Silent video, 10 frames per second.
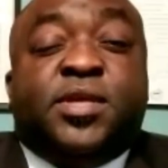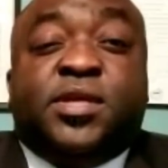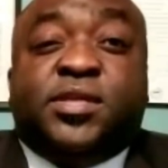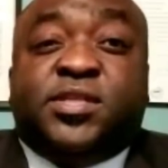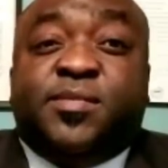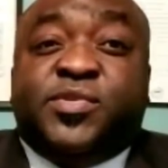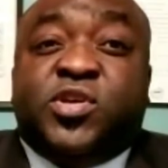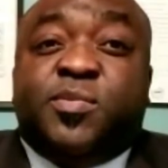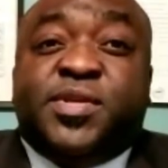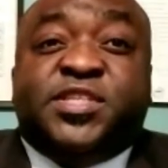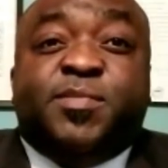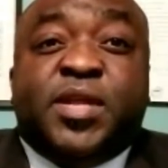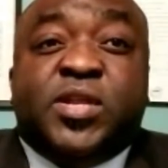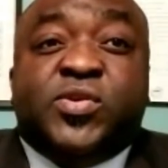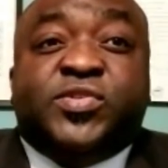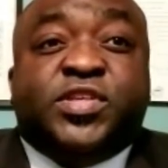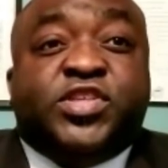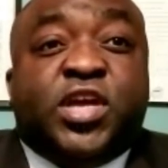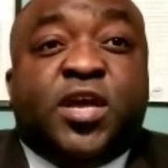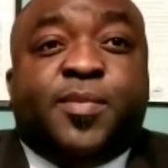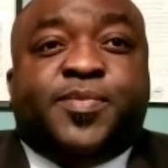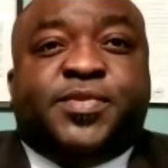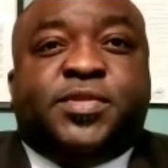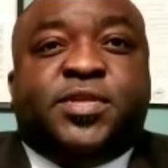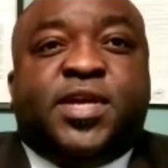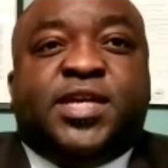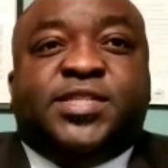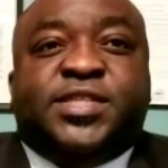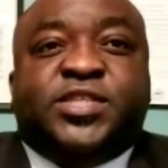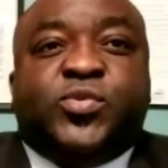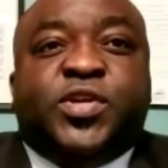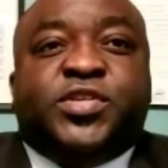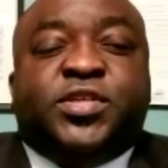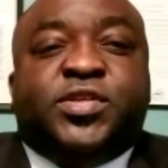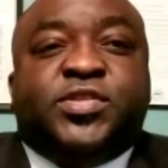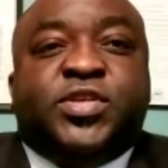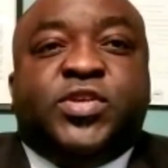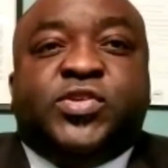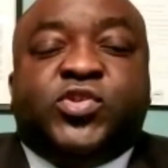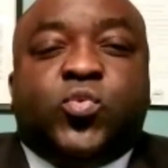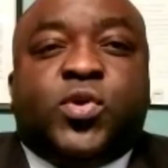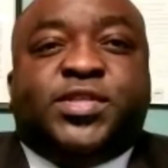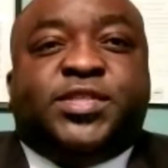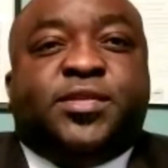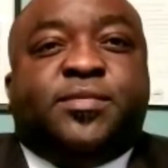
Some servants may lose their jobs as the situation continues to worsen.